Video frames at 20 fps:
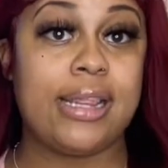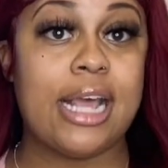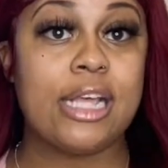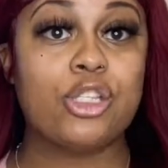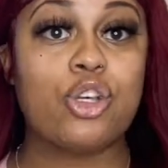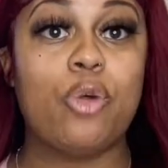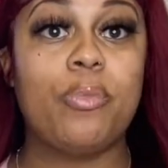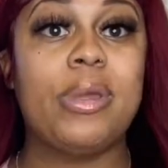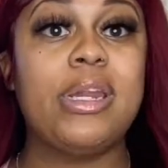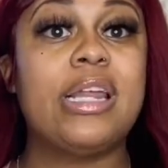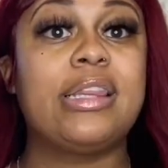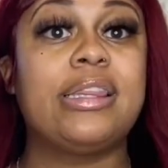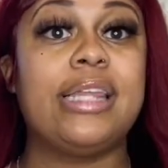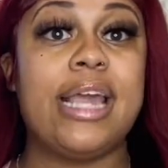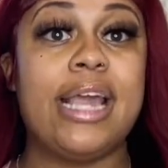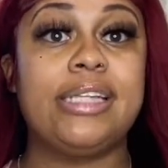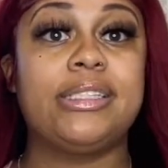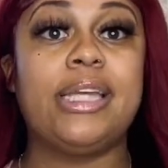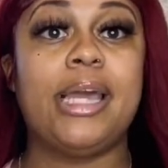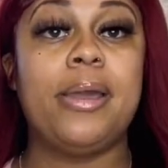That's going to be the
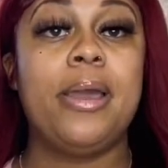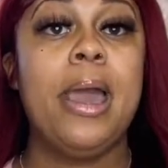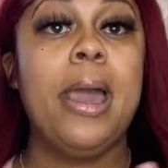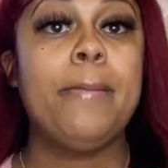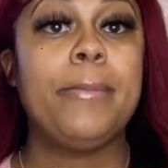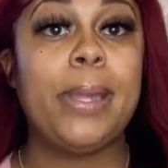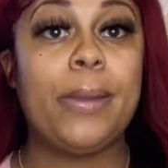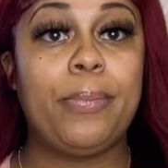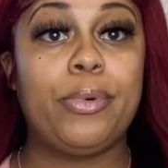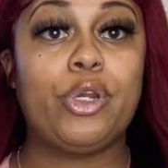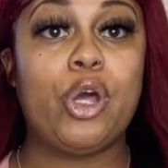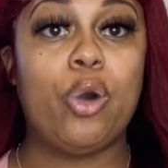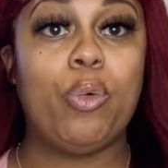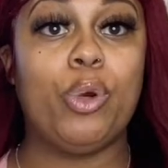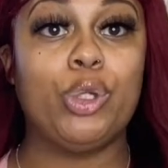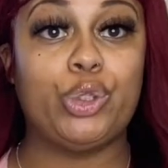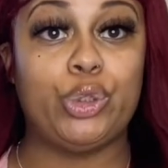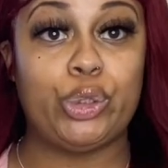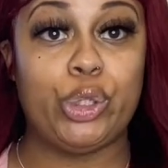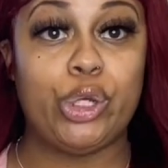things that people don't
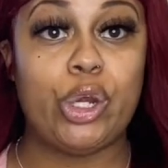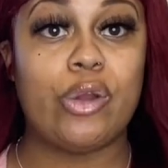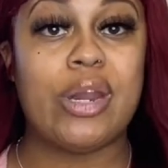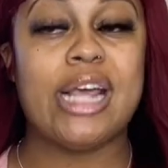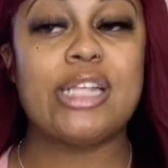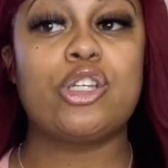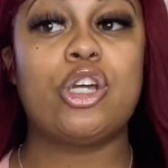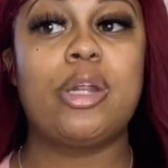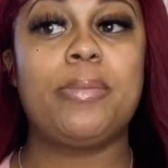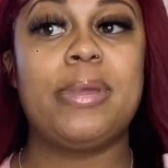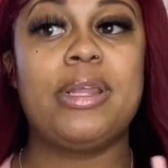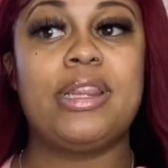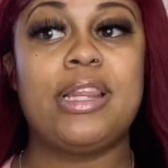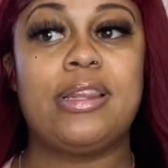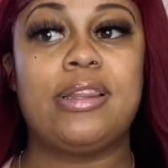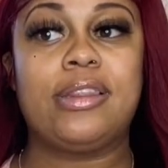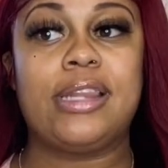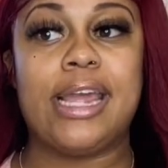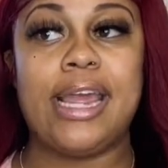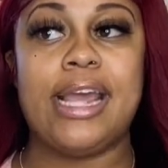want you to know. That's going to be the
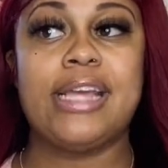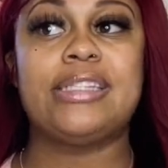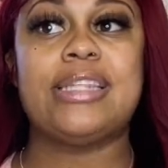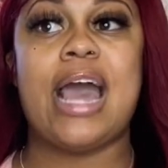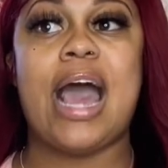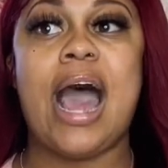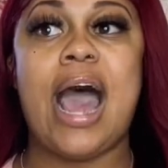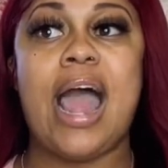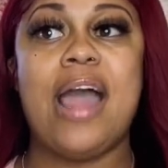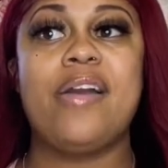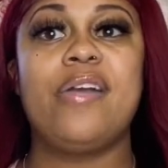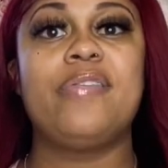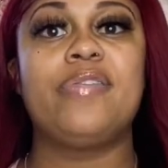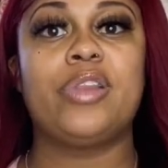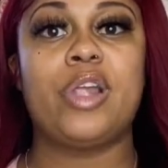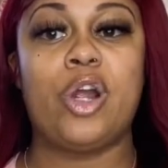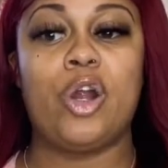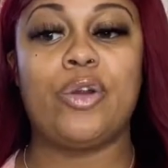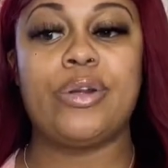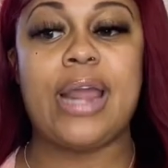things that I have
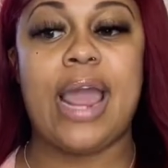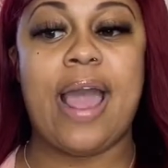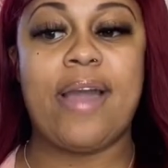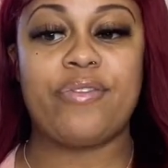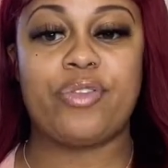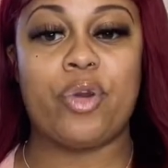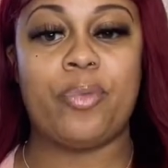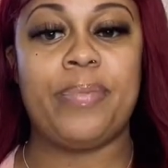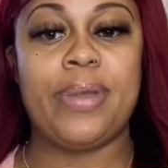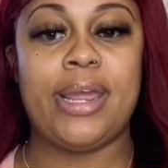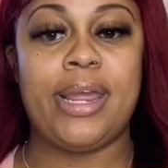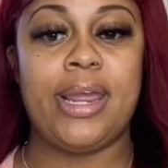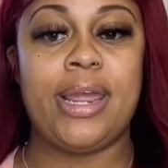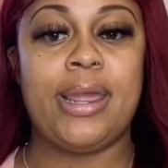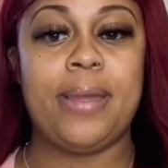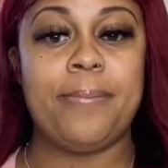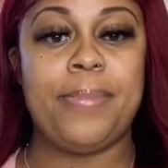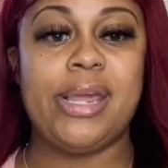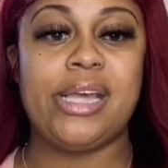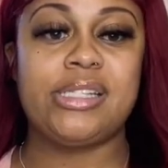learned after being
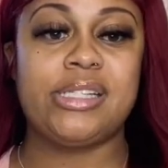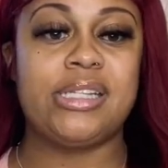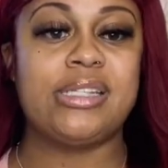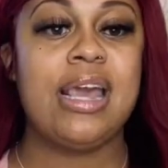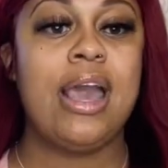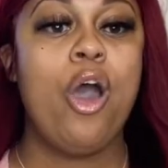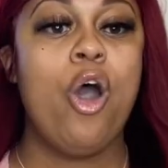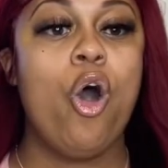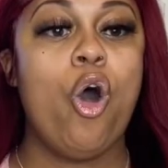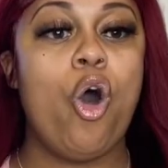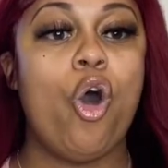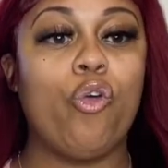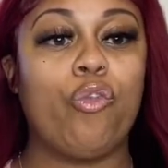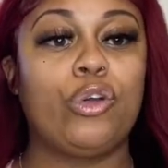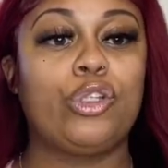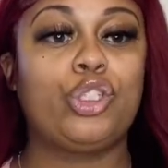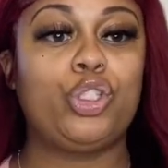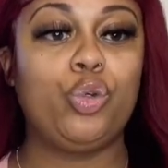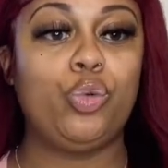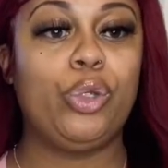in business
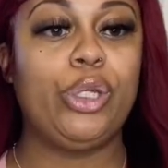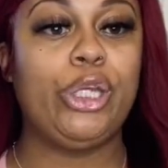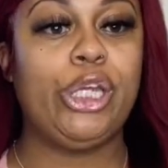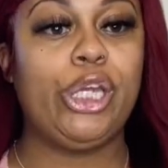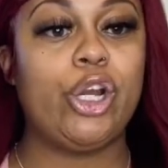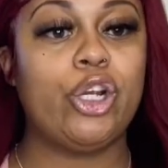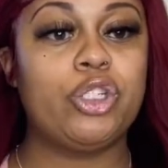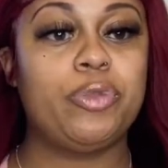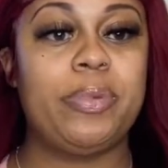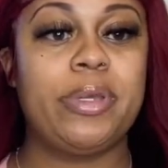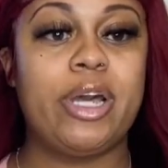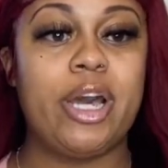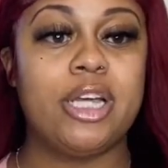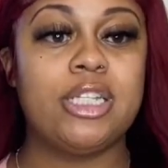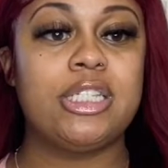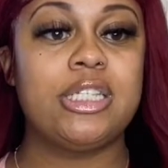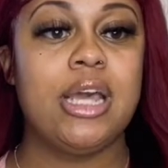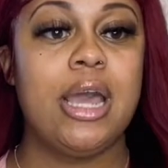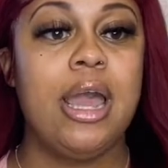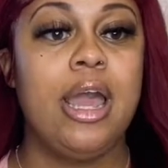over 2 years,
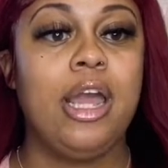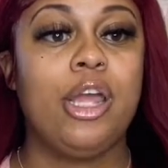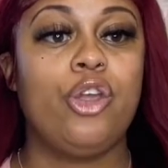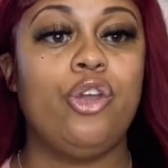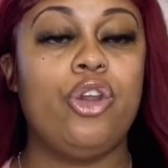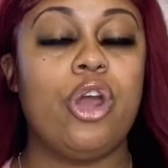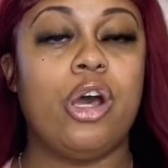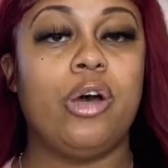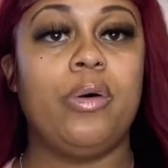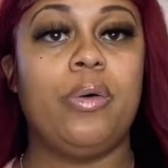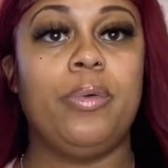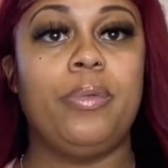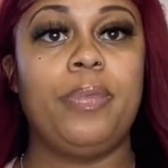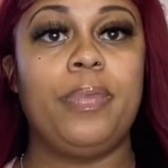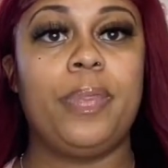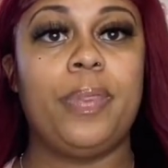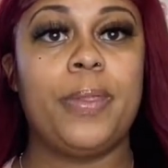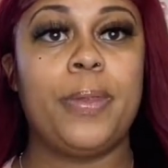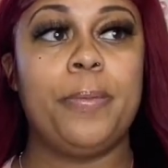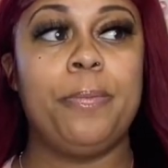because, you know,
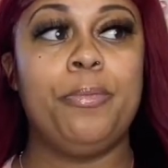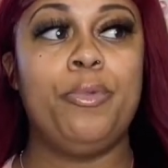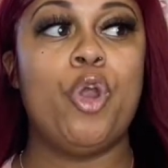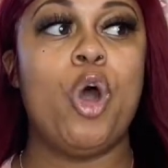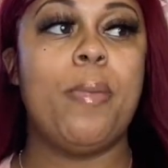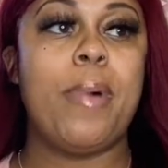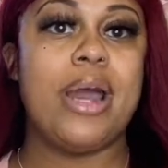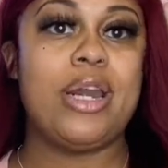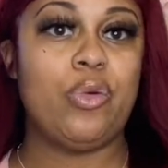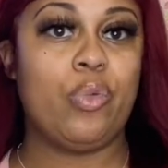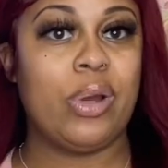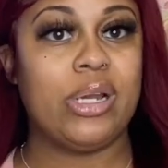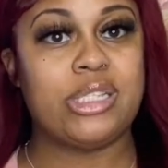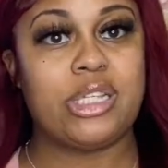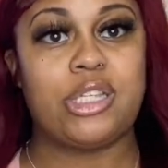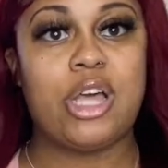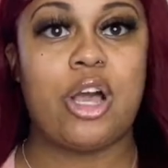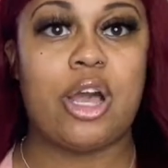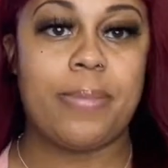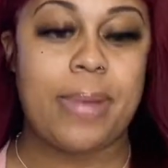nobody wanted
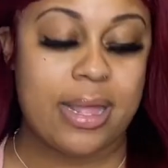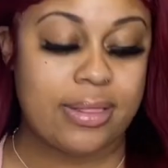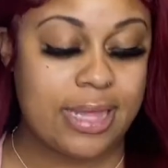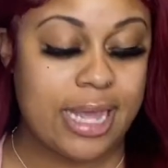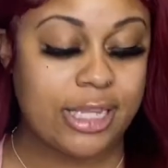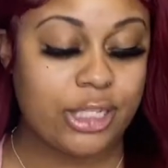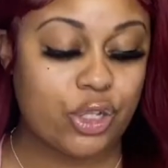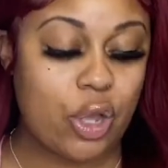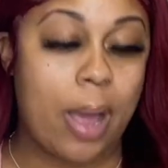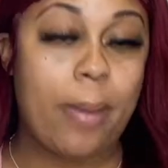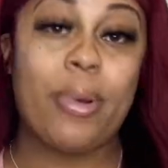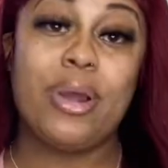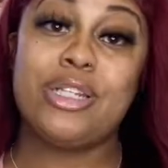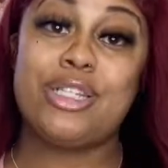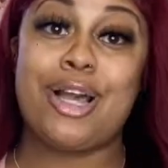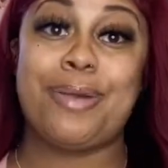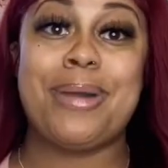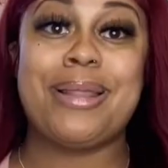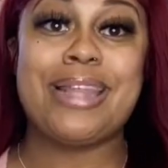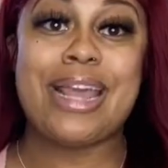to talk about that. So I'm going to
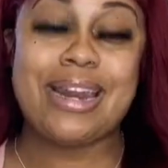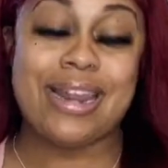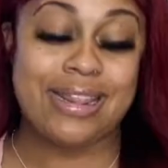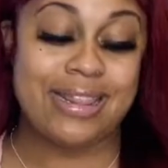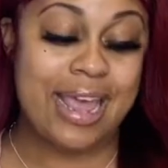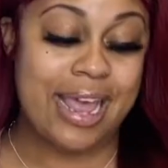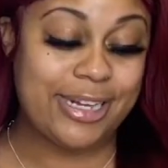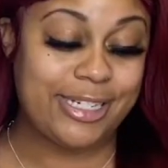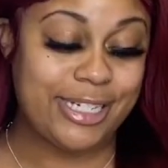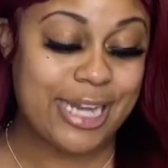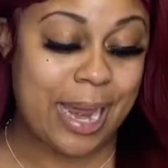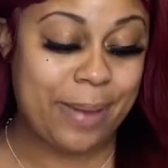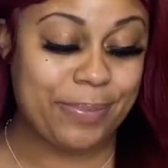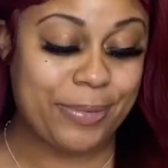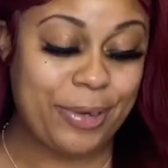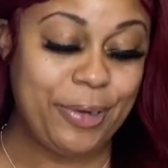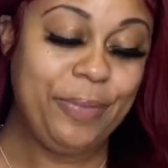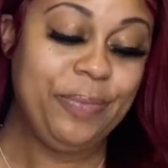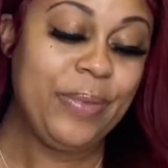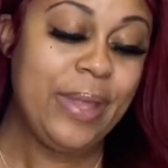talk about that in that
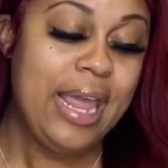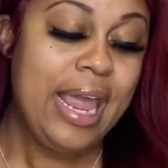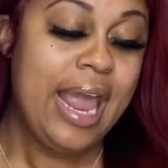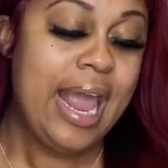chapter.